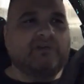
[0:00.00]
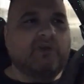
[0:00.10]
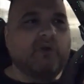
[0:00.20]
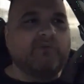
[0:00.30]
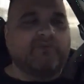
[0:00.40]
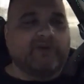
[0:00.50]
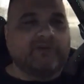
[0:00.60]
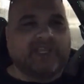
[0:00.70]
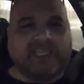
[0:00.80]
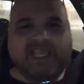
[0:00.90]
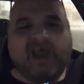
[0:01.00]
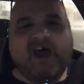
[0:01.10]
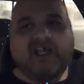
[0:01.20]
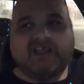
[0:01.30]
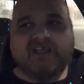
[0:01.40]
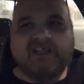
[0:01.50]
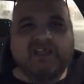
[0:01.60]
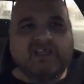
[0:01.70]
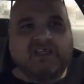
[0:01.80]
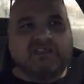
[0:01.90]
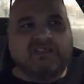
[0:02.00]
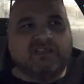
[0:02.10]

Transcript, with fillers: go from like chaotic to